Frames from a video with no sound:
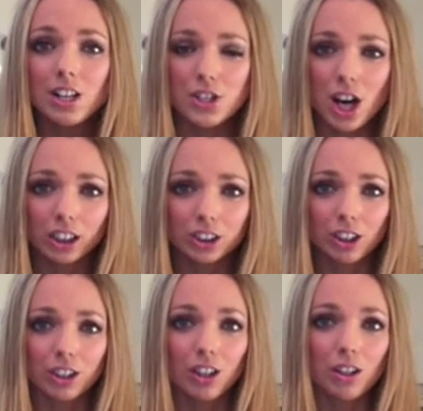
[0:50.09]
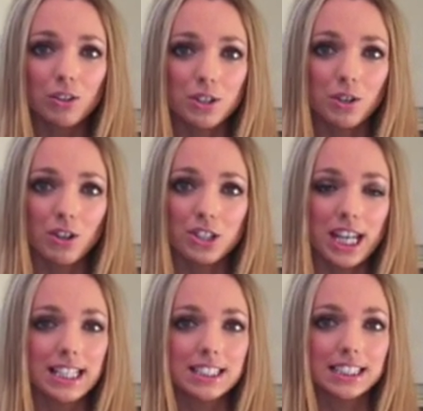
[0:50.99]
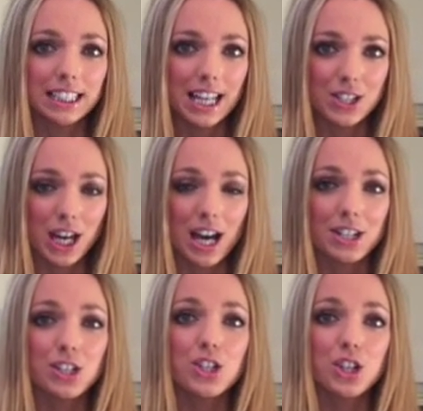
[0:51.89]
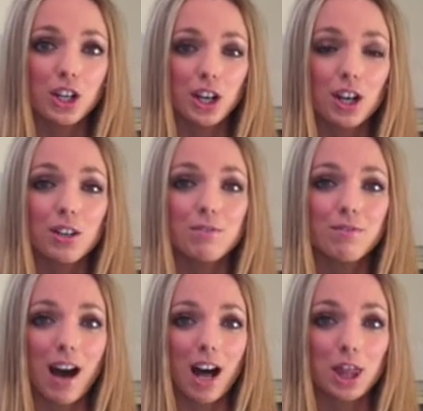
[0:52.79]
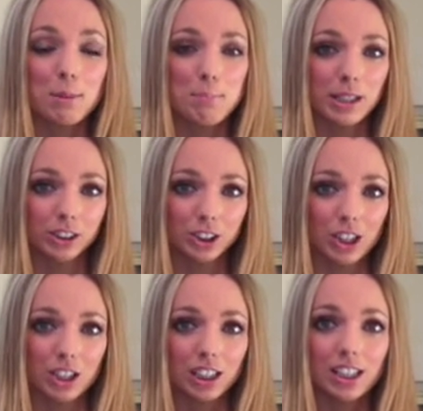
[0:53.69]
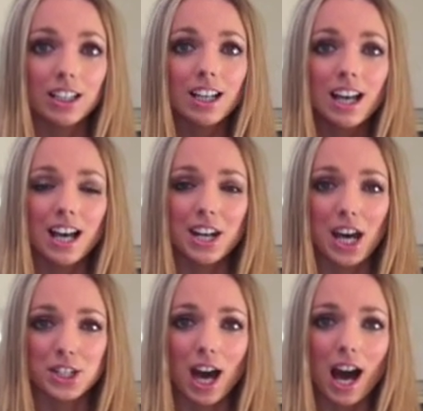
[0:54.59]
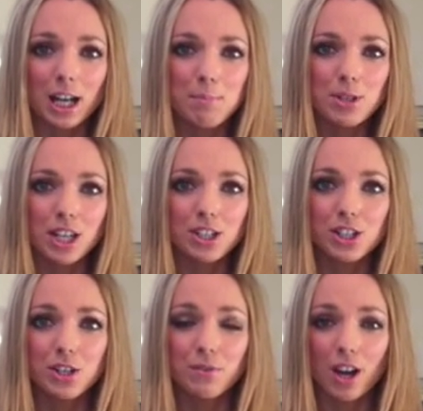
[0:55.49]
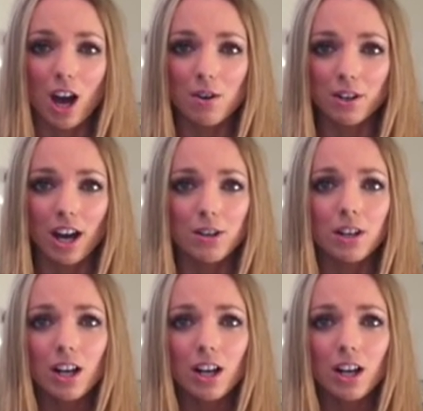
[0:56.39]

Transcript: Dark chocolate also contains less added sugar and fat than milk chocolate and has a higher percentage of cocoa.